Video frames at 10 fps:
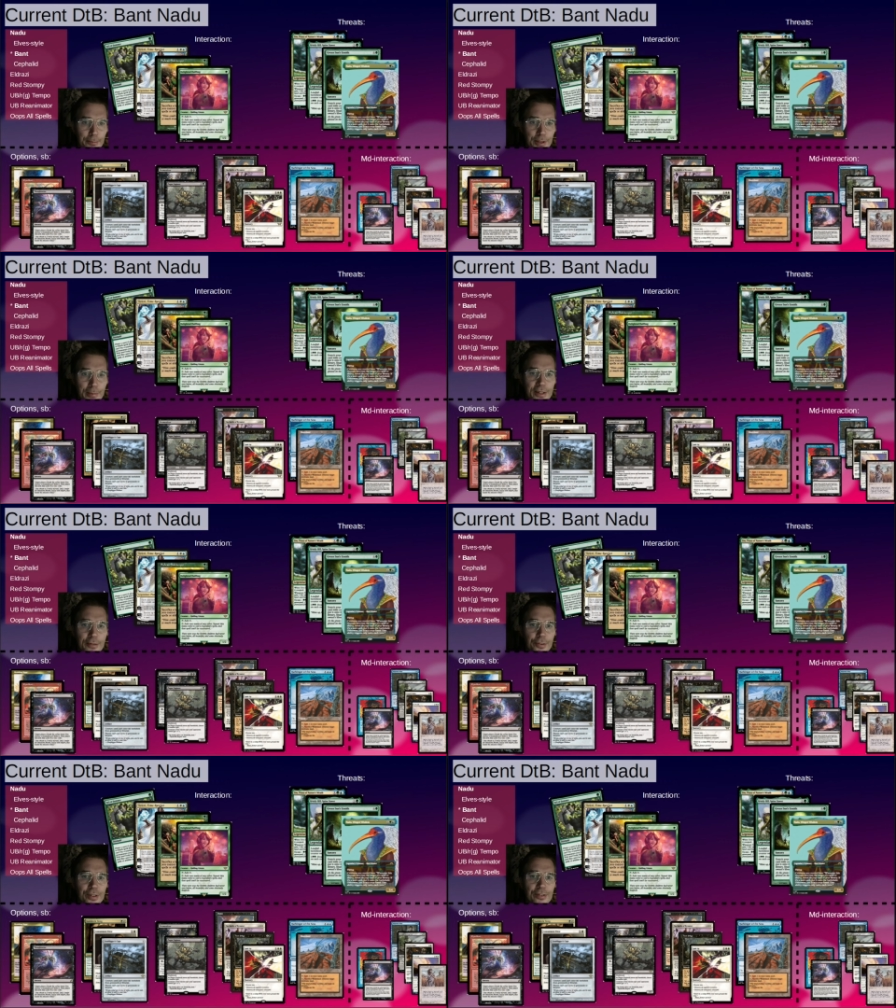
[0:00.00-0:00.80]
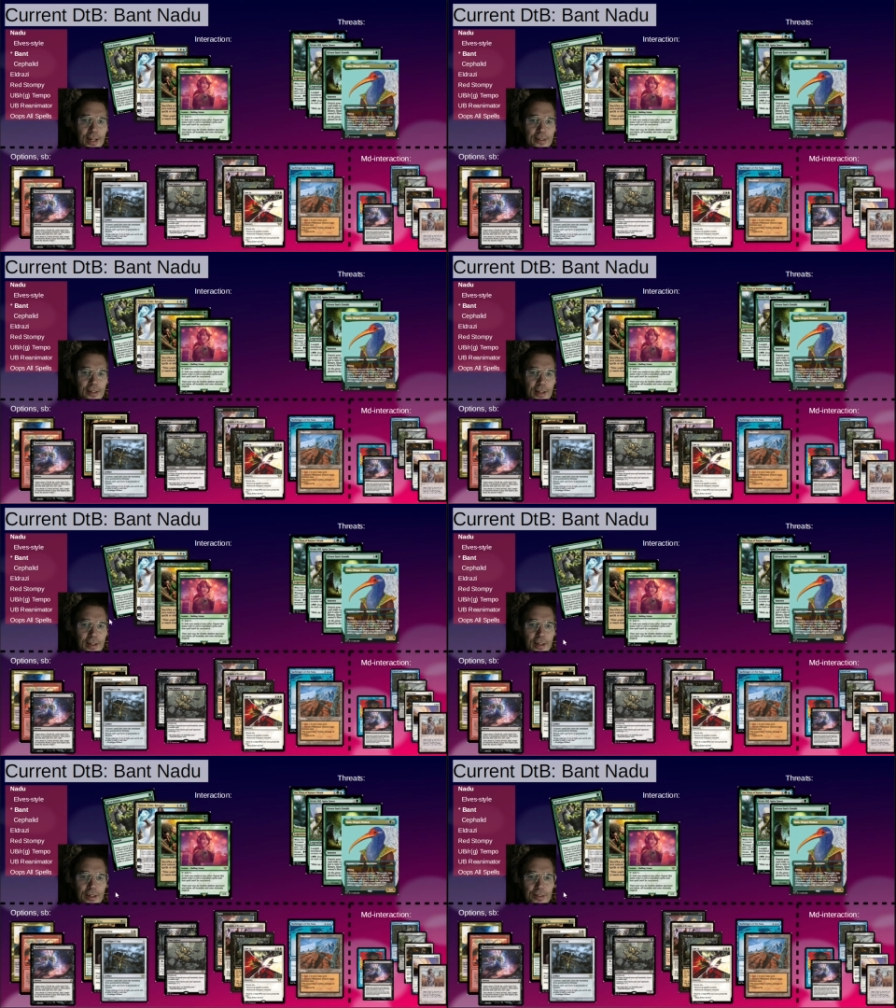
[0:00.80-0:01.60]
But the main difference is that
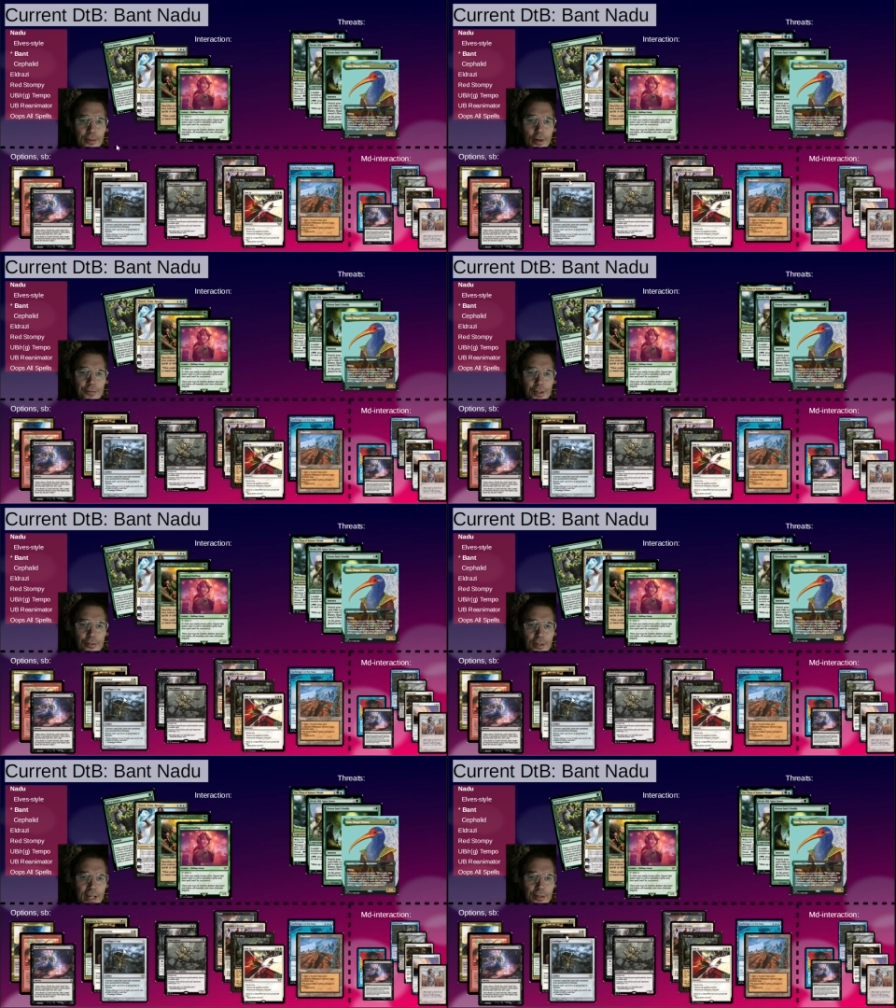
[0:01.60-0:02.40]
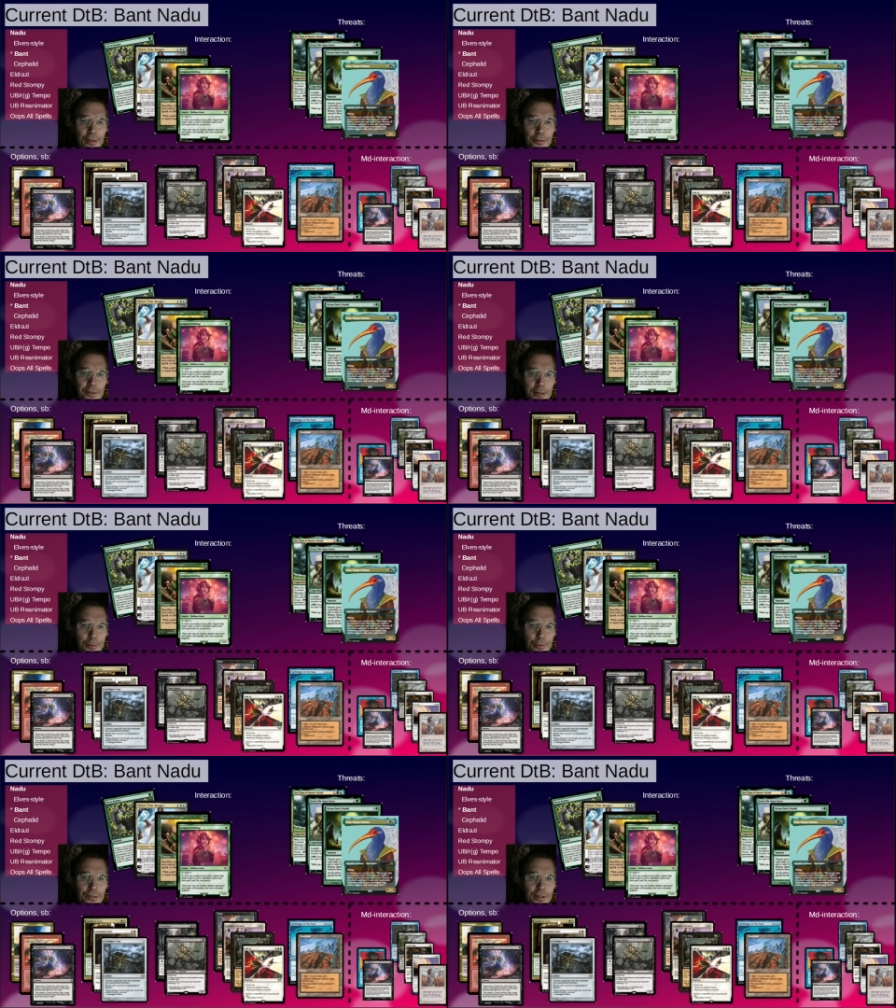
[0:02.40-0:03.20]
the Grafdigger's Cage and
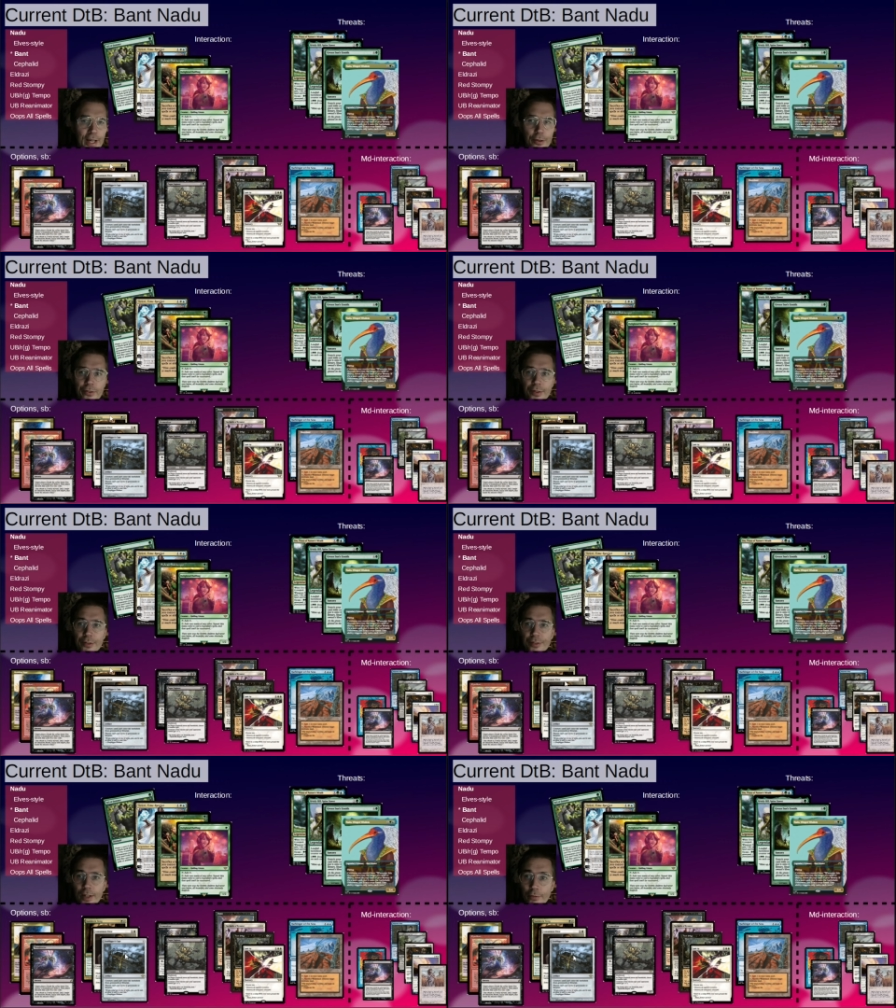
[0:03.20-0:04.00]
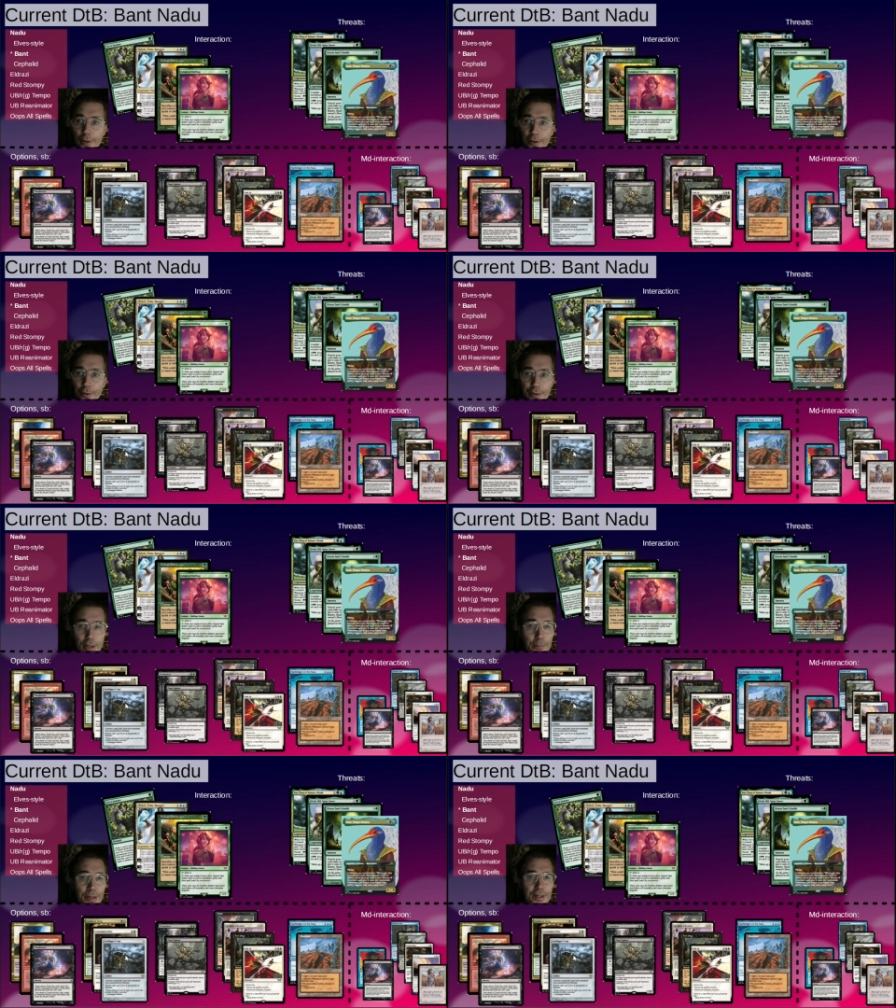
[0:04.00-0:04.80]
Containment Priest and Gaddocks, they're still very good
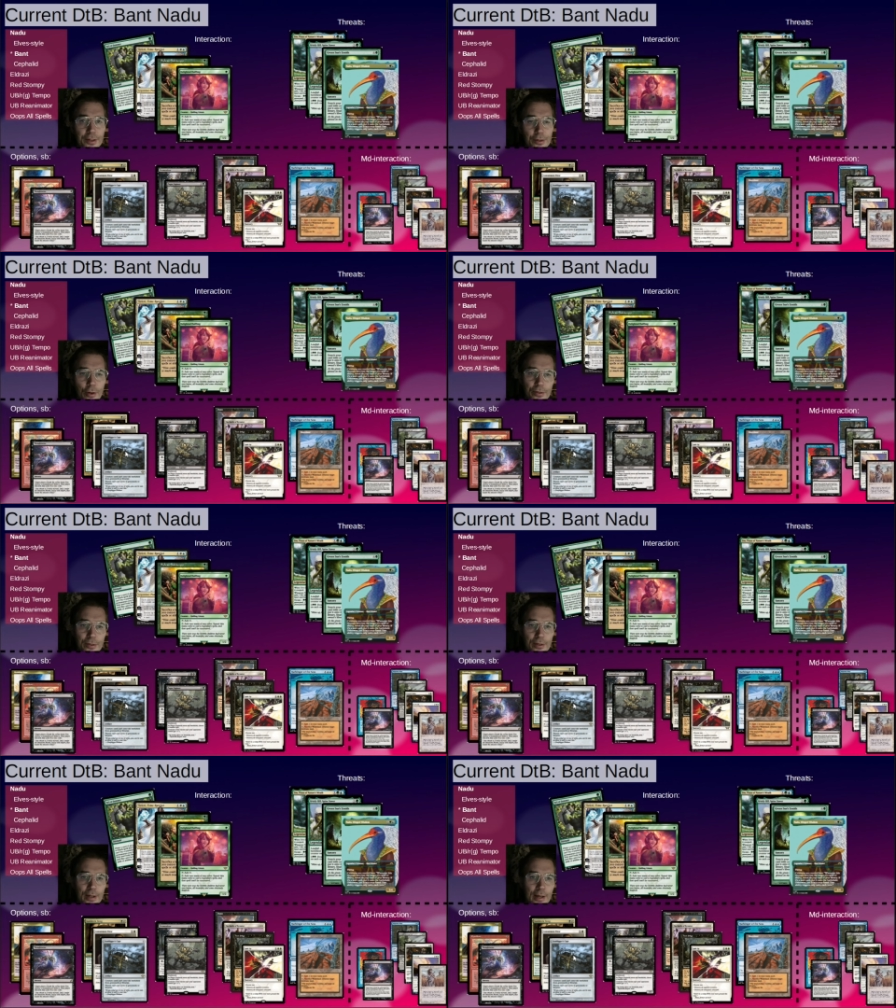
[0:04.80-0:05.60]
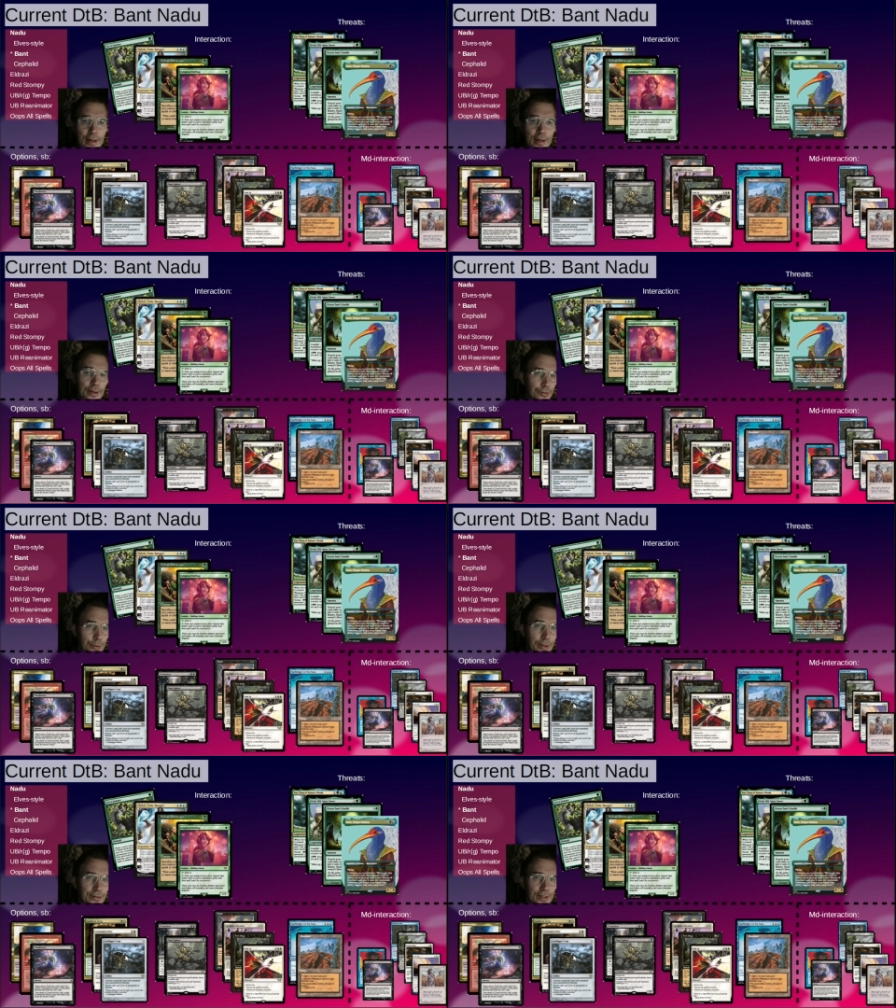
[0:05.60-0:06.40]
here, but they're not as
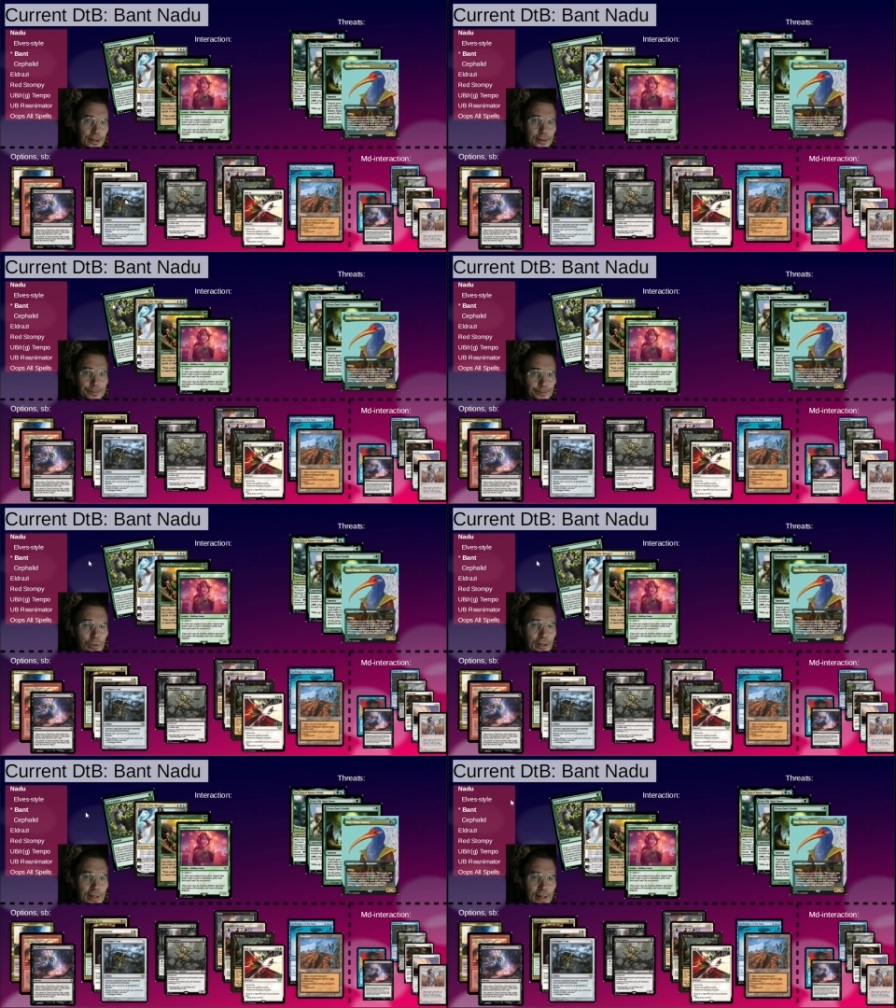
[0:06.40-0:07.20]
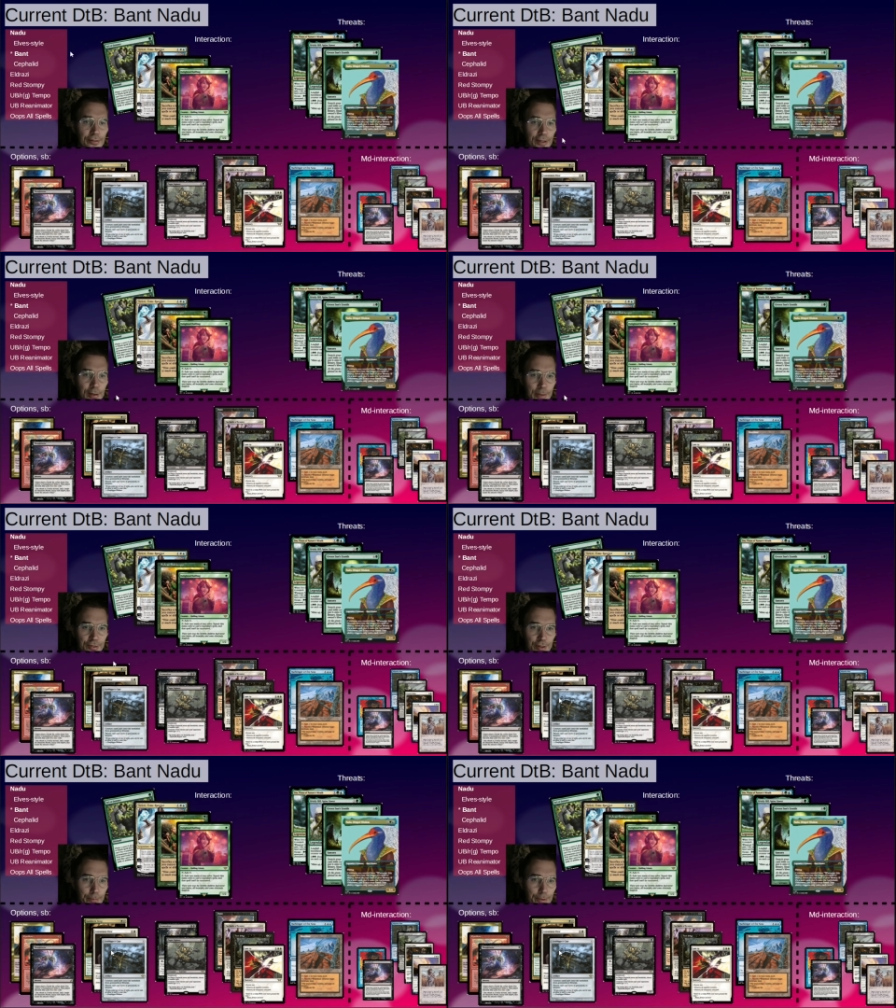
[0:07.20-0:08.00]
good as in the Elf style
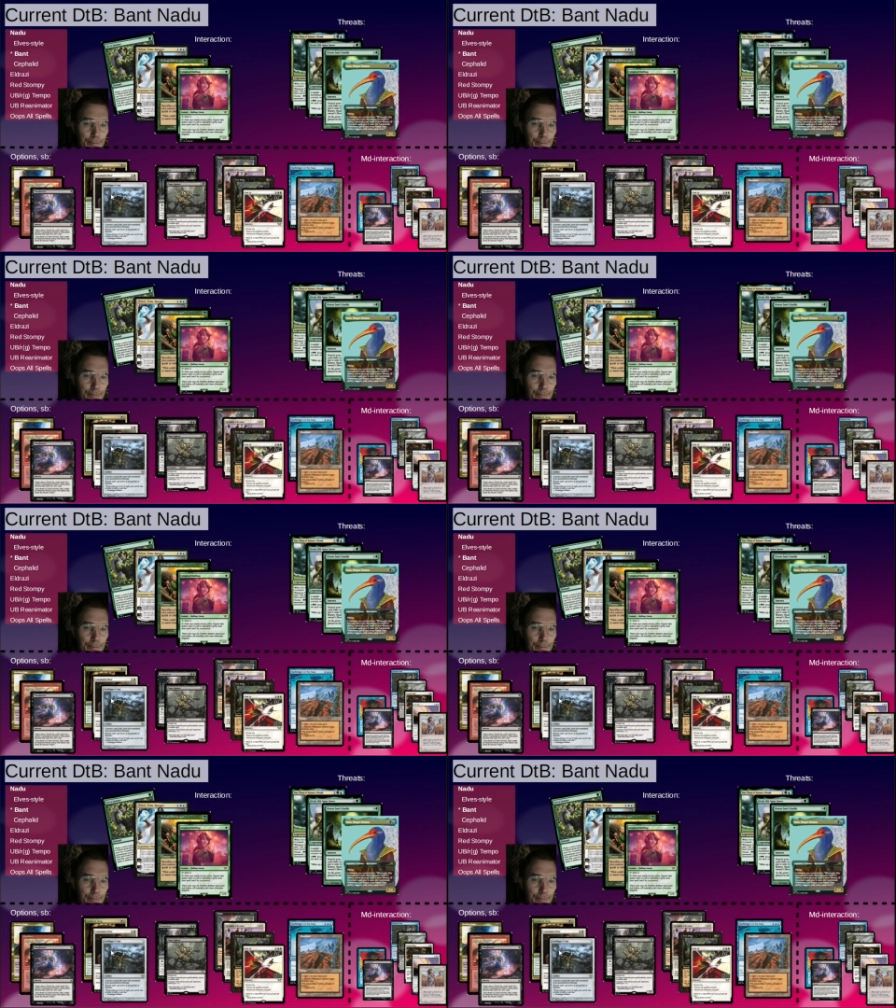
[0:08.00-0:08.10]
matchup,